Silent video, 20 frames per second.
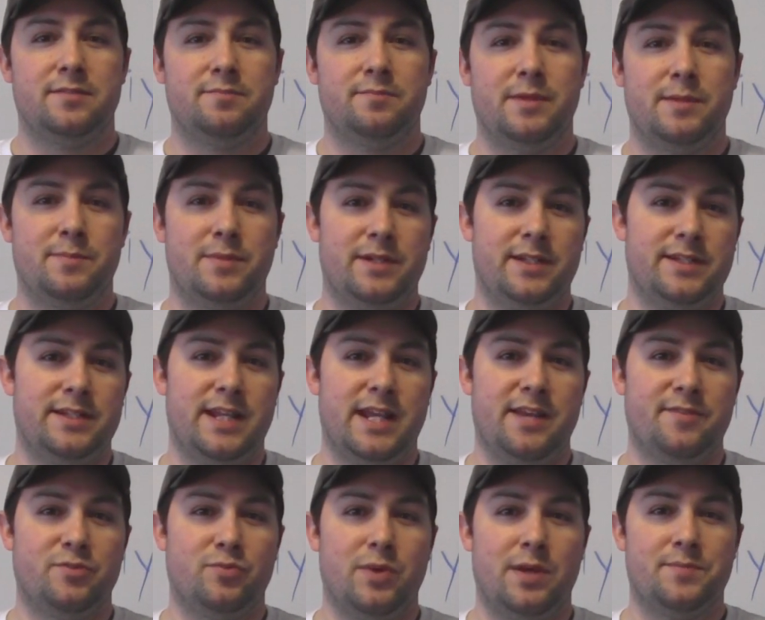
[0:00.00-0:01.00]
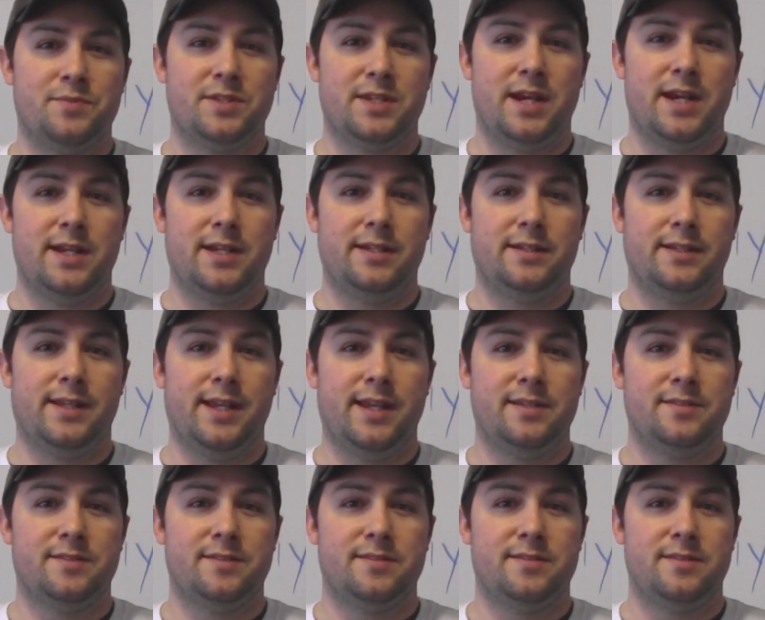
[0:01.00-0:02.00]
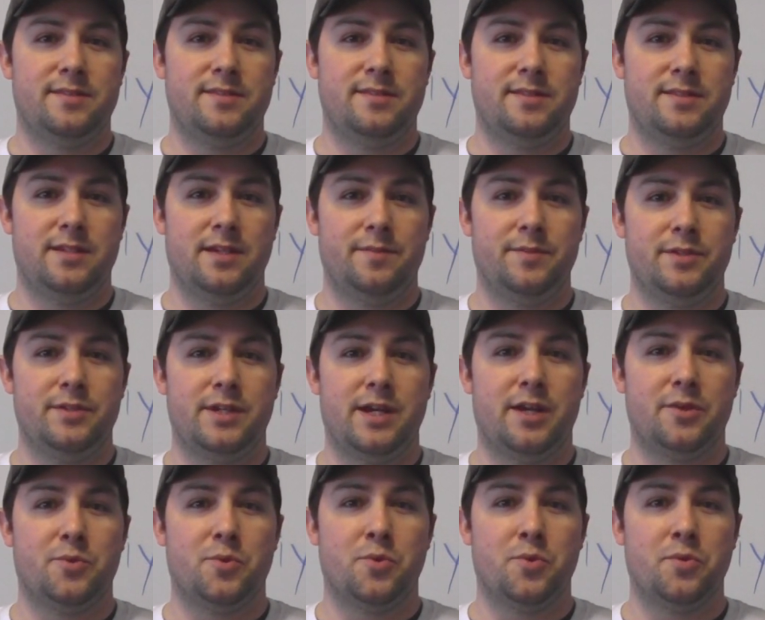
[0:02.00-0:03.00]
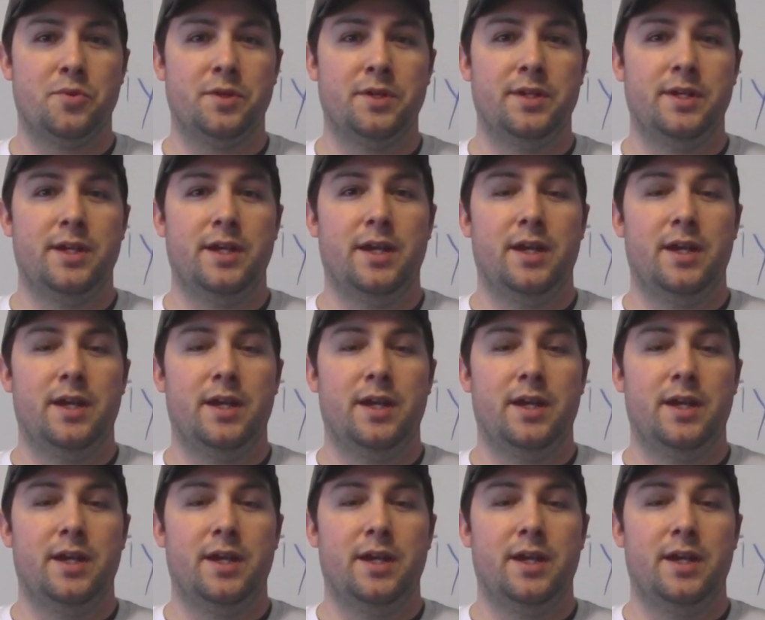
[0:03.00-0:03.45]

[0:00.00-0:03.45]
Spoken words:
my buddy Dave's website at kansasccw.org.